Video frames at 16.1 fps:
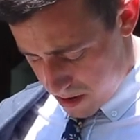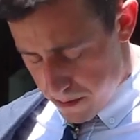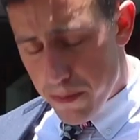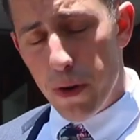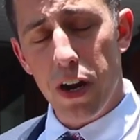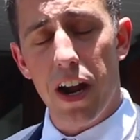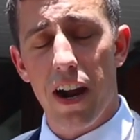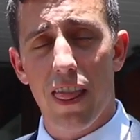
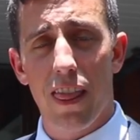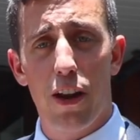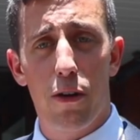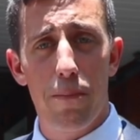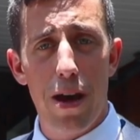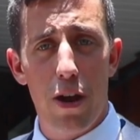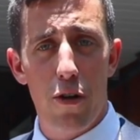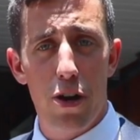put on a
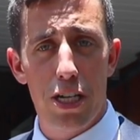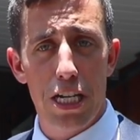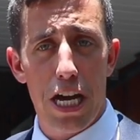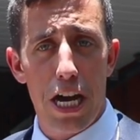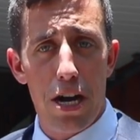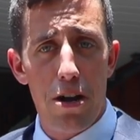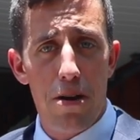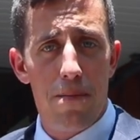little better
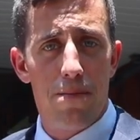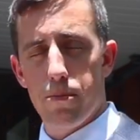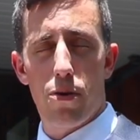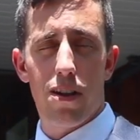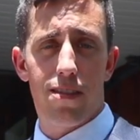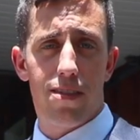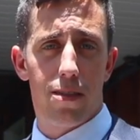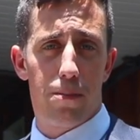attire,
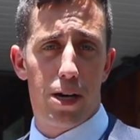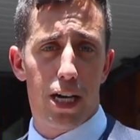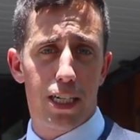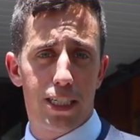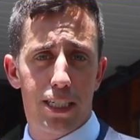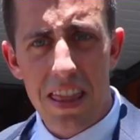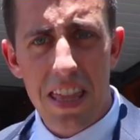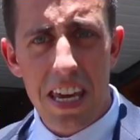impress the boss.